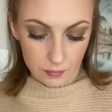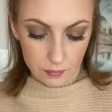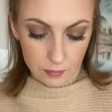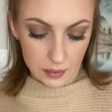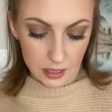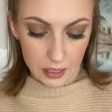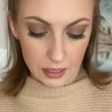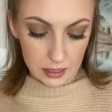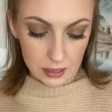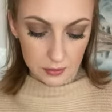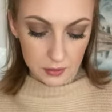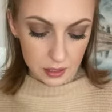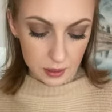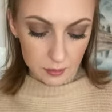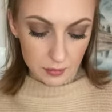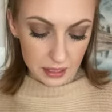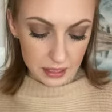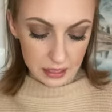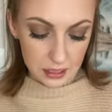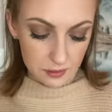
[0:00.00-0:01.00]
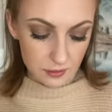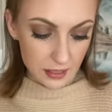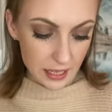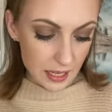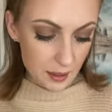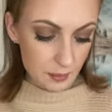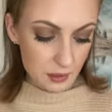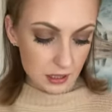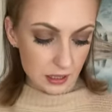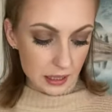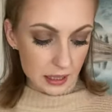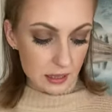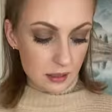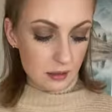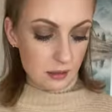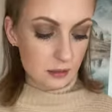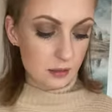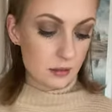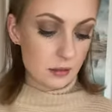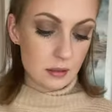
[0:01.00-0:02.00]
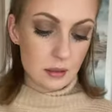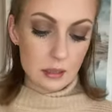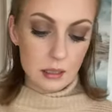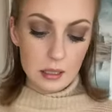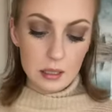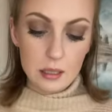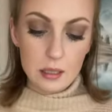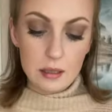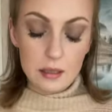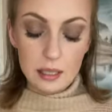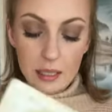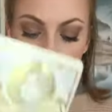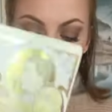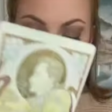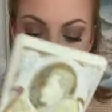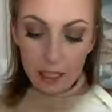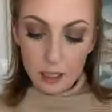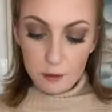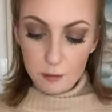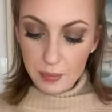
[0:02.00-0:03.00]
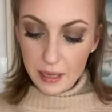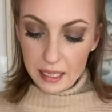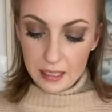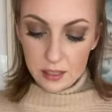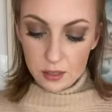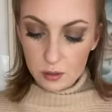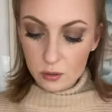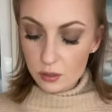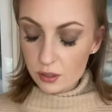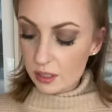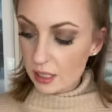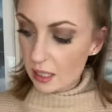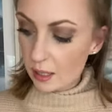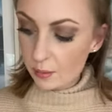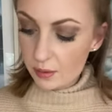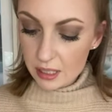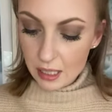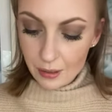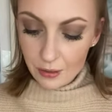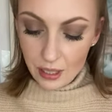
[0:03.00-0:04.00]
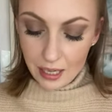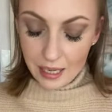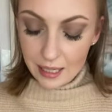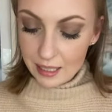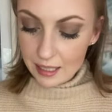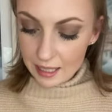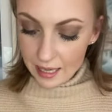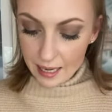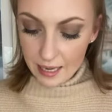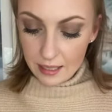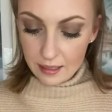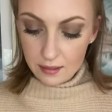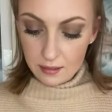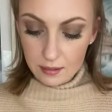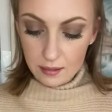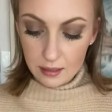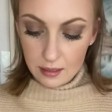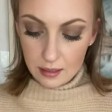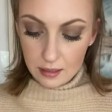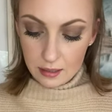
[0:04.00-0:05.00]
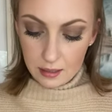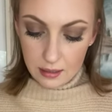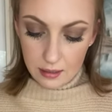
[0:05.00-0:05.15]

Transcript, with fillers: because of somebody's family. The knight of pentacles comes out again.